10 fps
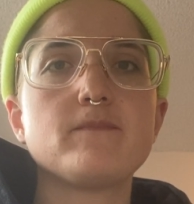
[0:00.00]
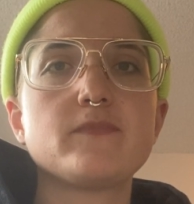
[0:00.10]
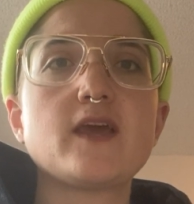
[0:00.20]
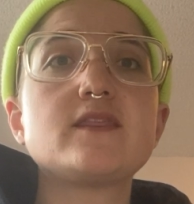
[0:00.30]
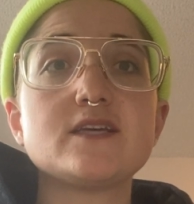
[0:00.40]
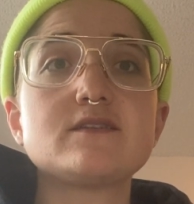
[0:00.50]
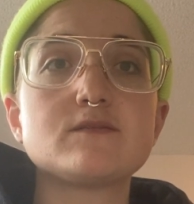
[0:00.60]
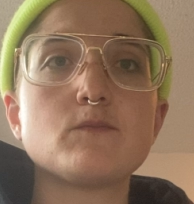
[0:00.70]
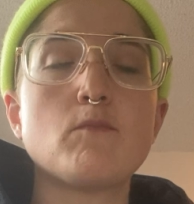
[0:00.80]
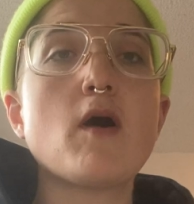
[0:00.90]
like this
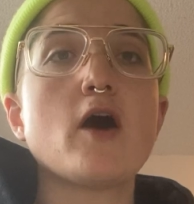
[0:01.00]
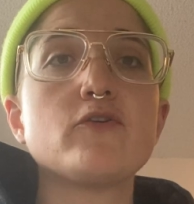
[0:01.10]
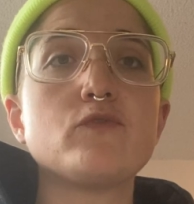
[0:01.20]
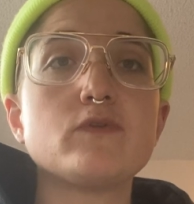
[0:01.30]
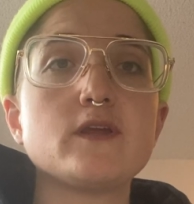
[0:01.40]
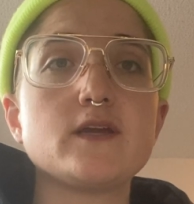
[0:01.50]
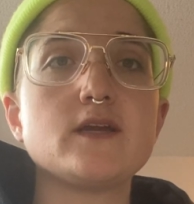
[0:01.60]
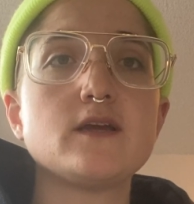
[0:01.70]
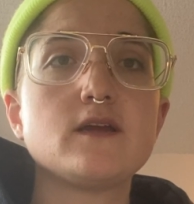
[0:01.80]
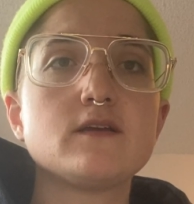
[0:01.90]
model
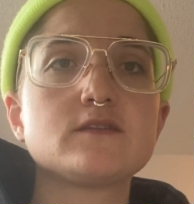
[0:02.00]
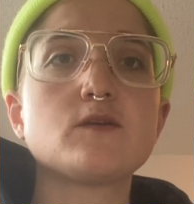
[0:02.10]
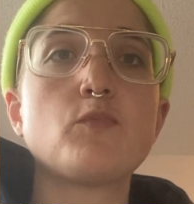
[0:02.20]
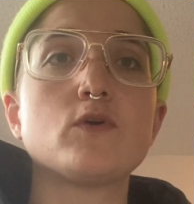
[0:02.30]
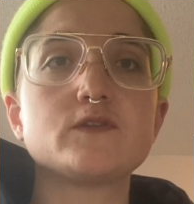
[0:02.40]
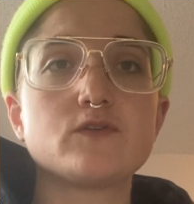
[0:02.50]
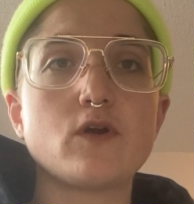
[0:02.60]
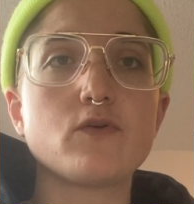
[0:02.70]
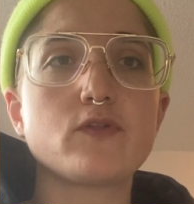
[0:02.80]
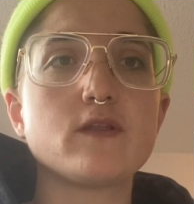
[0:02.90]
really supports
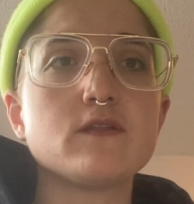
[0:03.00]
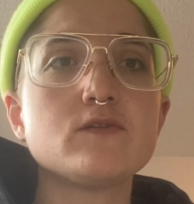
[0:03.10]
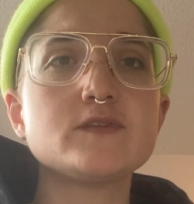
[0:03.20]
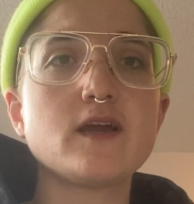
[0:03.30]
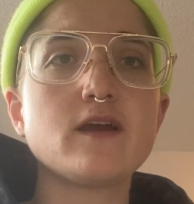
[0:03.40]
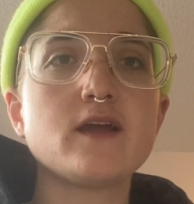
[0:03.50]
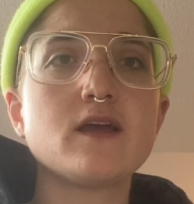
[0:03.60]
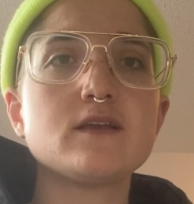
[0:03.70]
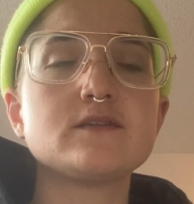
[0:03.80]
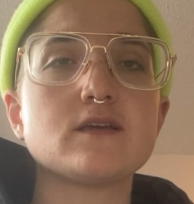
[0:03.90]
growth in those
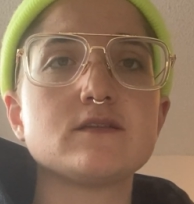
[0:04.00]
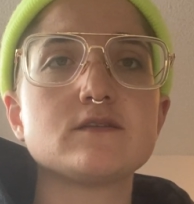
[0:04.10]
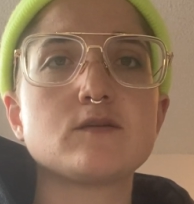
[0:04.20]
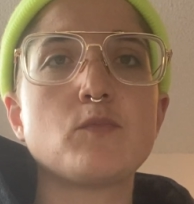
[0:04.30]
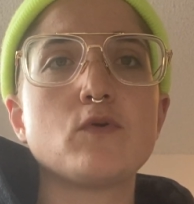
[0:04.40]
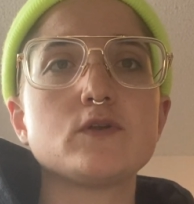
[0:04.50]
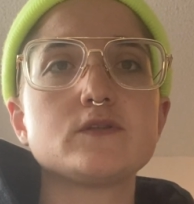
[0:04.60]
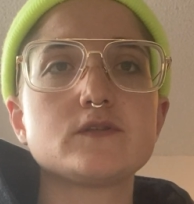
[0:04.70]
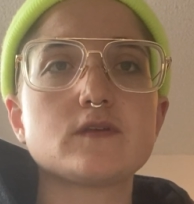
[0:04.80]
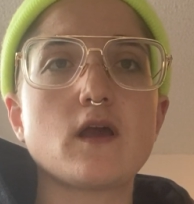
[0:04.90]
areas and
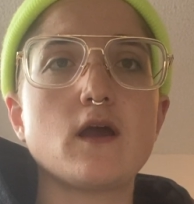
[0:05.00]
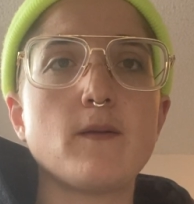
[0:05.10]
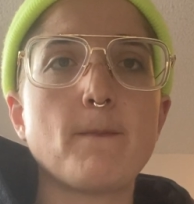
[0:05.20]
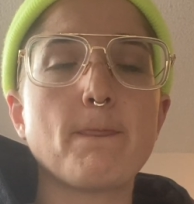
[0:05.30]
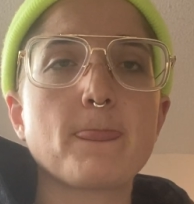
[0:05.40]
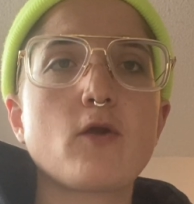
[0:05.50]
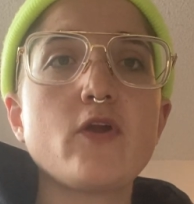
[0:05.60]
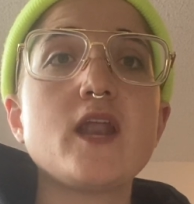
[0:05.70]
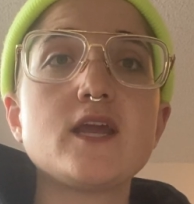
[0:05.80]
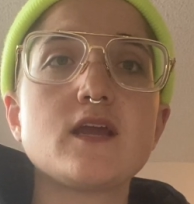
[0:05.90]
supports
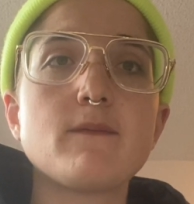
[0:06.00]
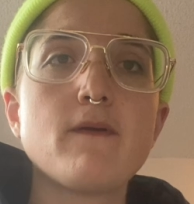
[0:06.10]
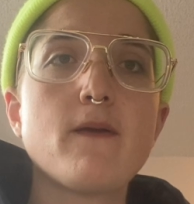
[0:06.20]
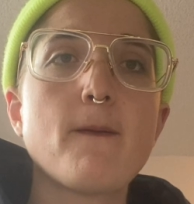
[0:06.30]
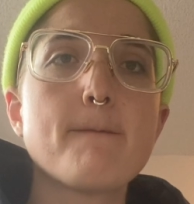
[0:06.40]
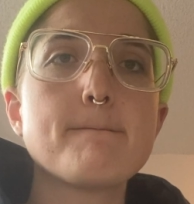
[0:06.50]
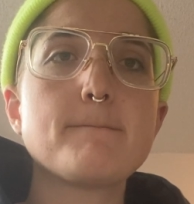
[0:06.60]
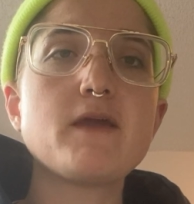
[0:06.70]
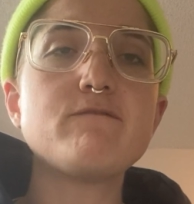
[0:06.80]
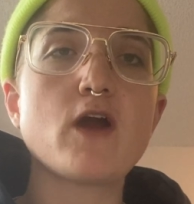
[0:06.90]
creating
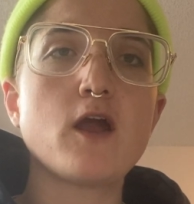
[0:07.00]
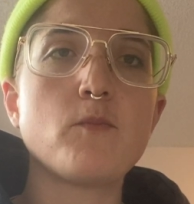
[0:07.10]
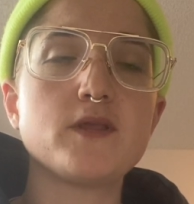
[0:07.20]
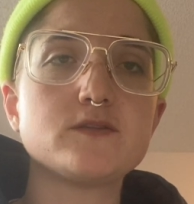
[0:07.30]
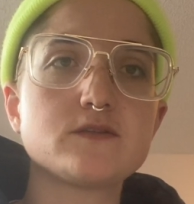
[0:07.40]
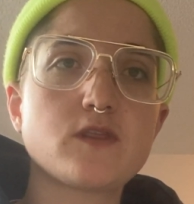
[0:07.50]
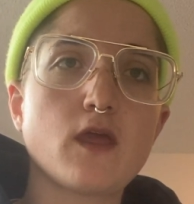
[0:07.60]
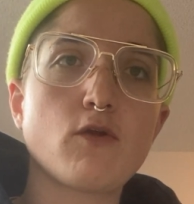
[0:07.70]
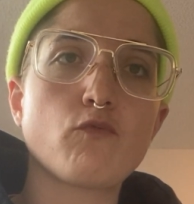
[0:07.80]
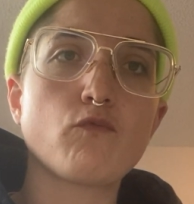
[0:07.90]
environments
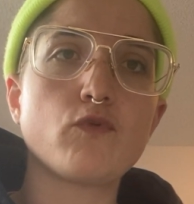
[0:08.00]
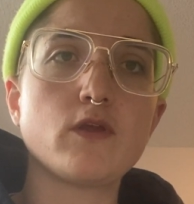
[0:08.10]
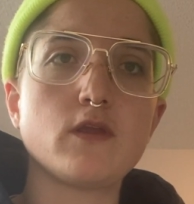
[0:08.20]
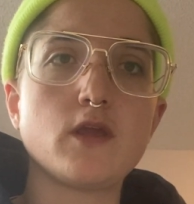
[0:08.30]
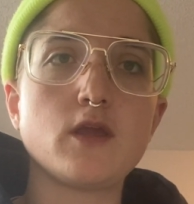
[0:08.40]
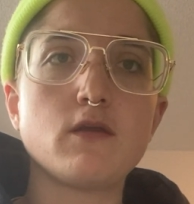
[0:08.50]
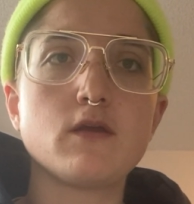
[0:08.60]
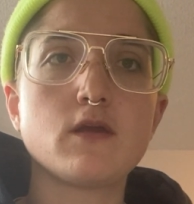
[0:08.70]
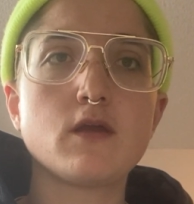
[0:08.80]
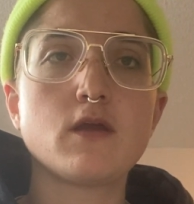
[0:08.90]
that really
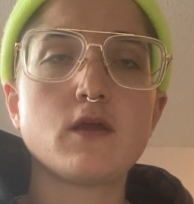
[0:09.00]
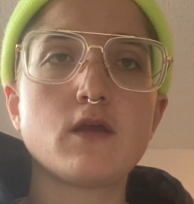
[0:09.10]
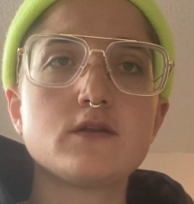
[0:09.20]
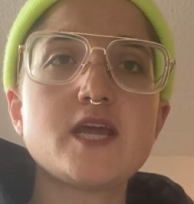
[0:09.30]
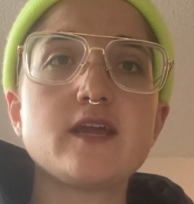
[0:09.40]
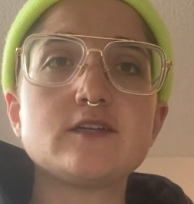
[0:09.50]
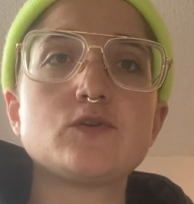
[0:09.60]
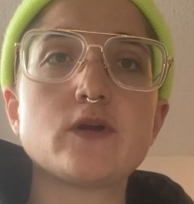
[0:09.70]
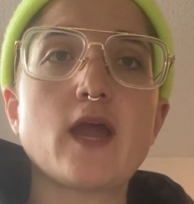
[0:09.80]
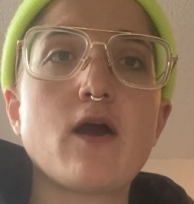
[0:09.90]
take into
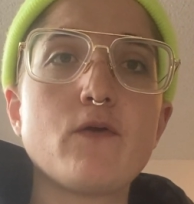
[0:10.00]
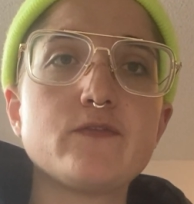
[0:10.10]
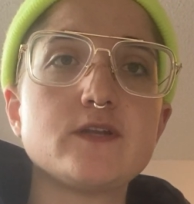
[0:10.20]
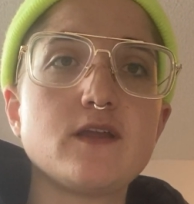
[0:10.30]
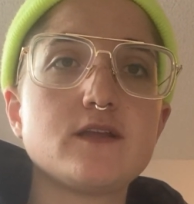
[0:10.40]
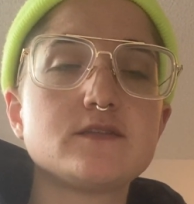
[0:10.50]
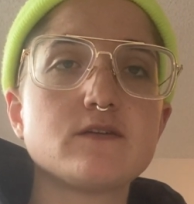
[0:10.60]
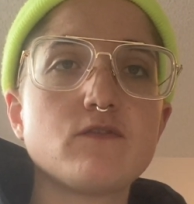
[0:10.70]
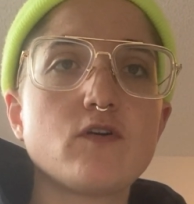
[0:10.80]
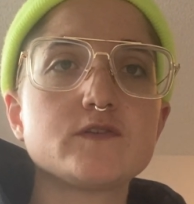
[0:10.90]
account the needs
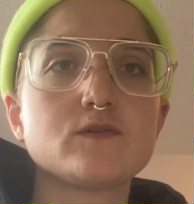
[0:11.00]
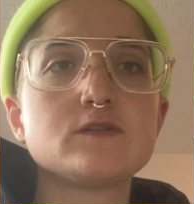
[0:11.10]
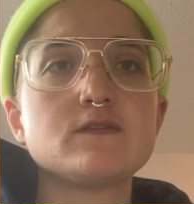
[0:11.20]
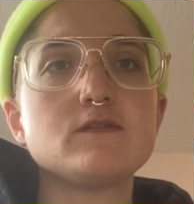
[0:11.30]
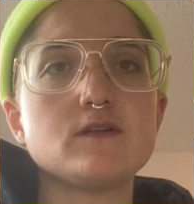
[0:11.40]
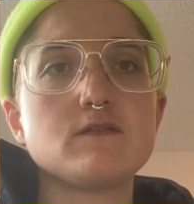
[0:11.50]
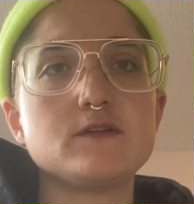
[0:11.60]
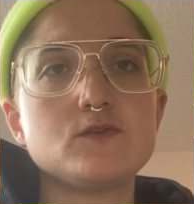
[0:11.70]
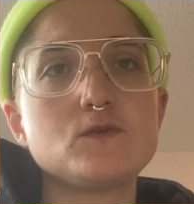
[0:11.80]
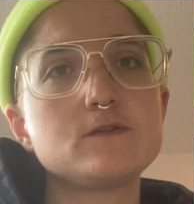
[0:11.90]
of all sorts of
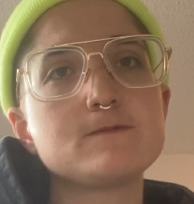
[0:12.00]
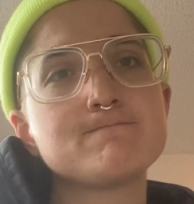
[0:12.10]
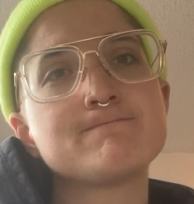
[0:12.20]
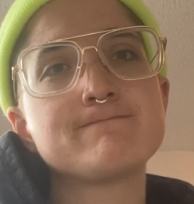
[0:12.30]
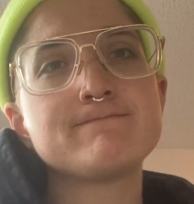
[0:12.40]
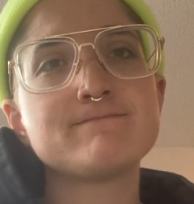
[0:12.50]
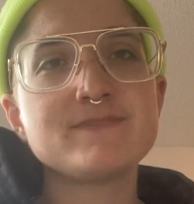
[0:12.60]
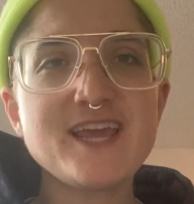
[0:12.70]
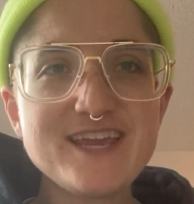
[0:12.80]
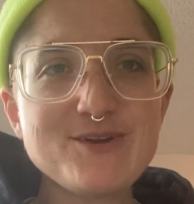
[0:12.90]
individuals.
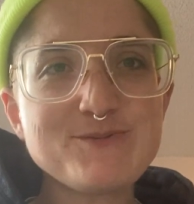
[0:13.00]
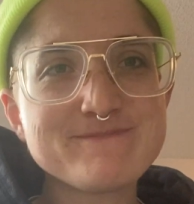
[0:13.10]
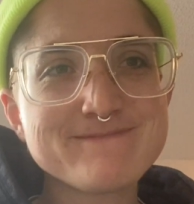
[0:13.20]
Thank you.